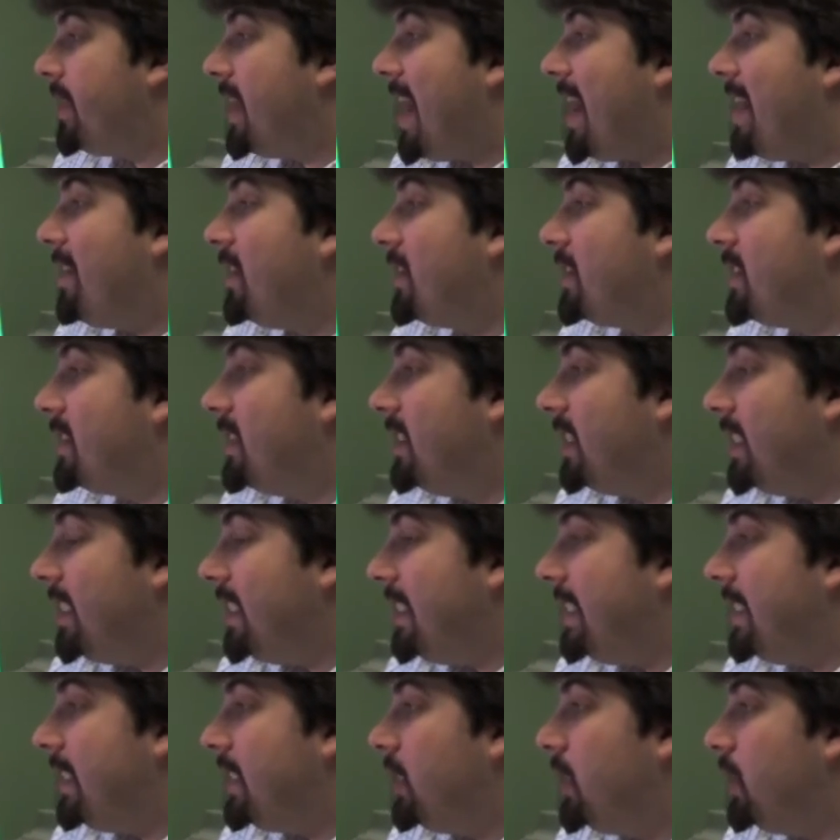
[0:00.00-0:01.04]
Now there's still
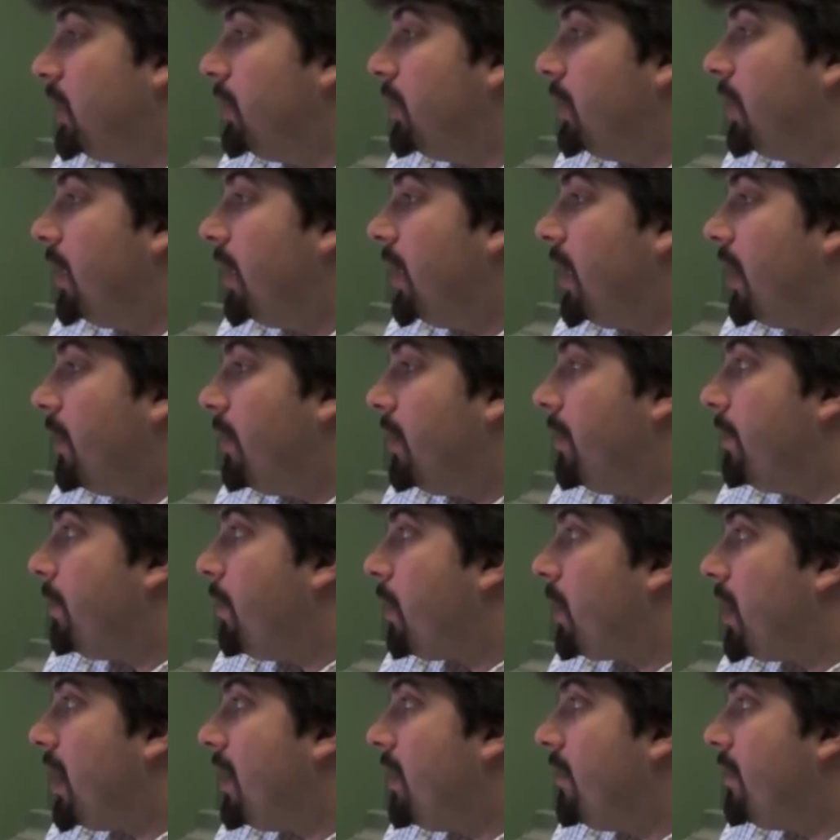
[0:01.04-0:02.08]
an issue we
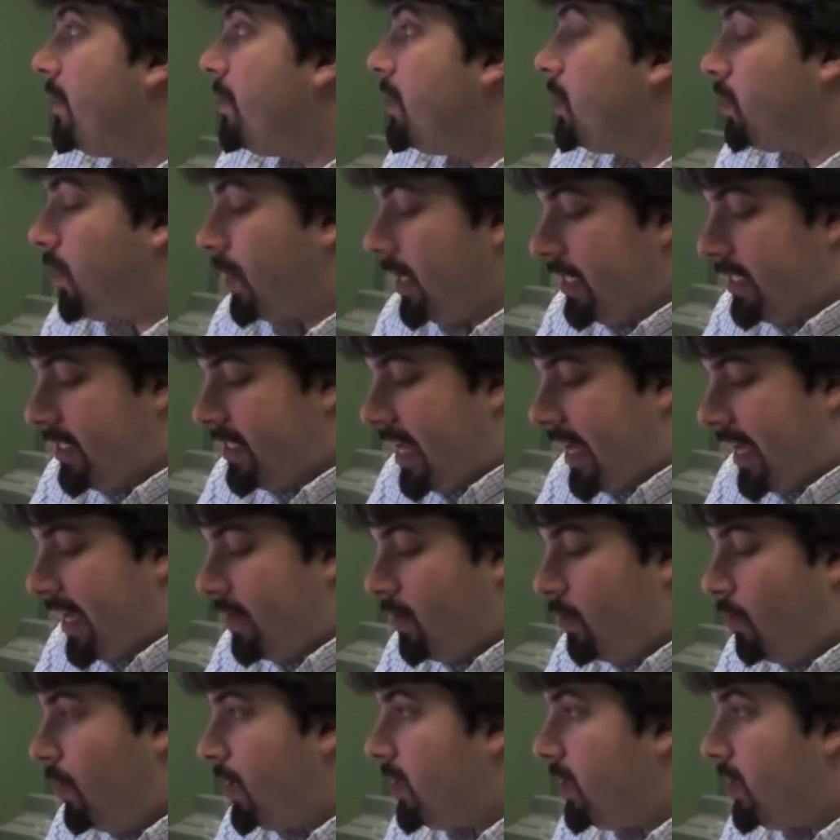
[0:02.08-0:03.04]
reported on November 22nd,